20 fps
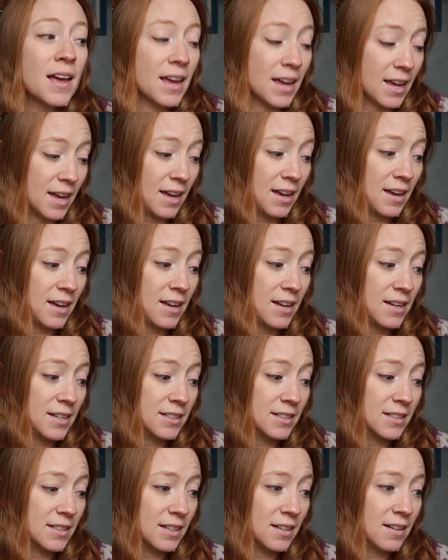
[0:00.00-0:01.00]

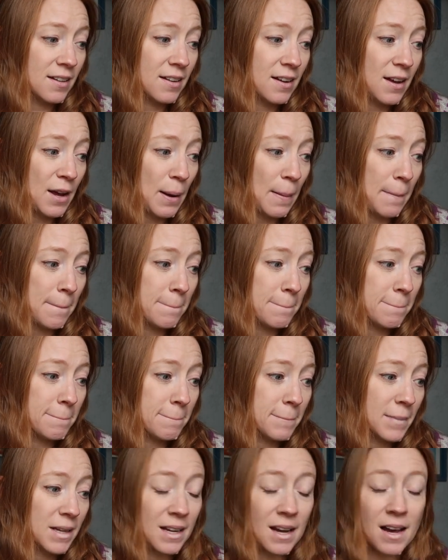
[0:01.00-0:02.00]
And
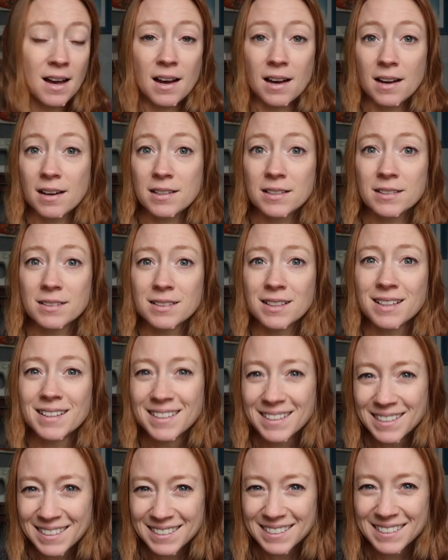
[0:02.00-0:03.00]
yeah,
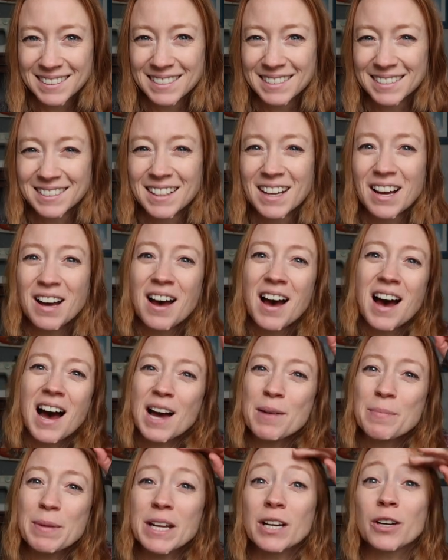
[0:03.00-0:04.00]

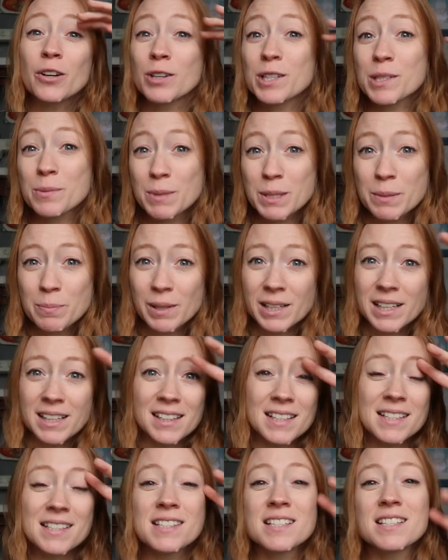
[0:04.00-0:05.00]
I made a Christmas
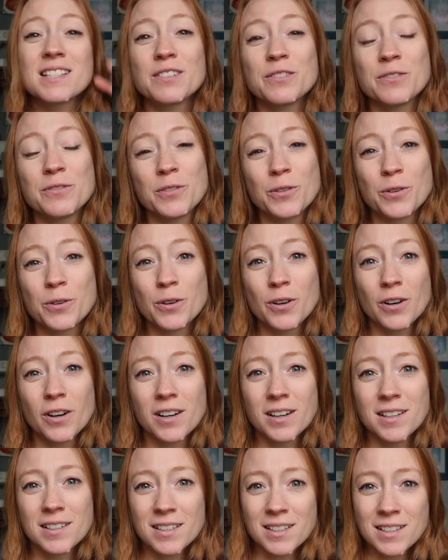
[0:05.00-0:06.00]
playlist
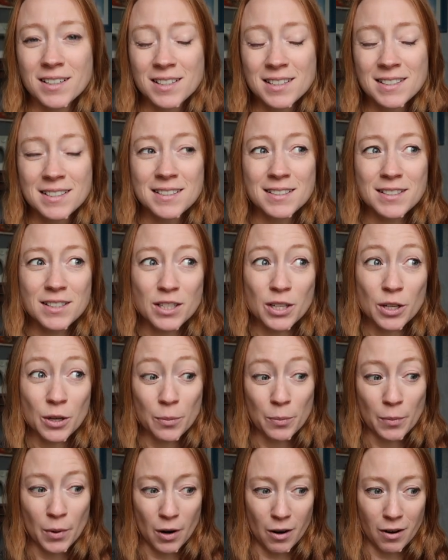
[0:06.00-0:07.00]
for
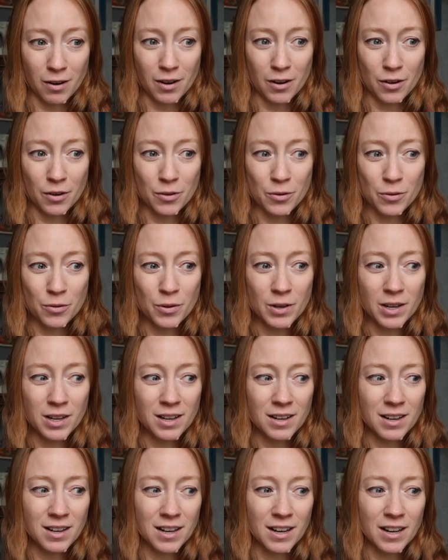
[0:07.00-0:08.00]
tomorrow
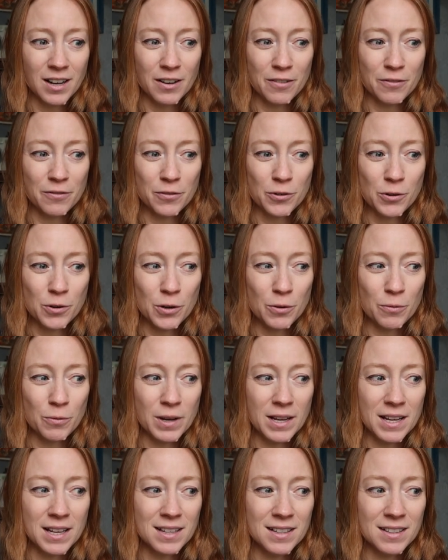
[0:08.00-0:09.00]
uh, for
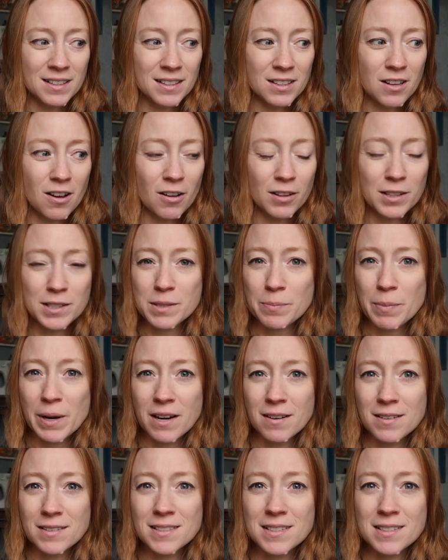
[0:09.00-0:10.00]
when Colin's
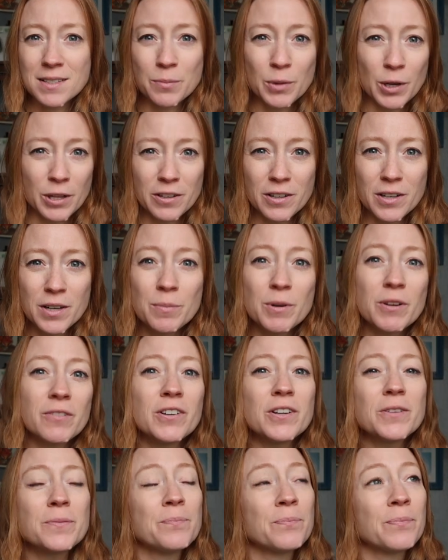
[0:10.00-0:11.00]
parents and brother come
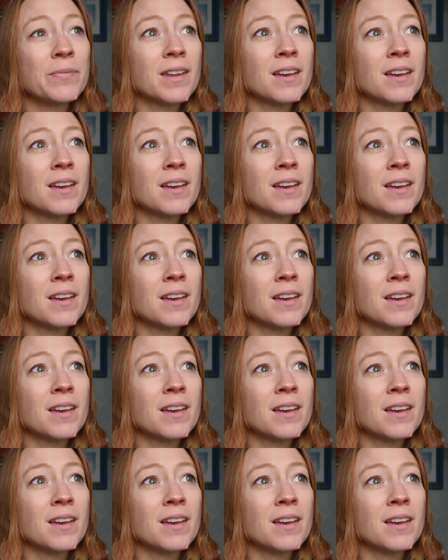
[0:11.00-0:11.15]
over.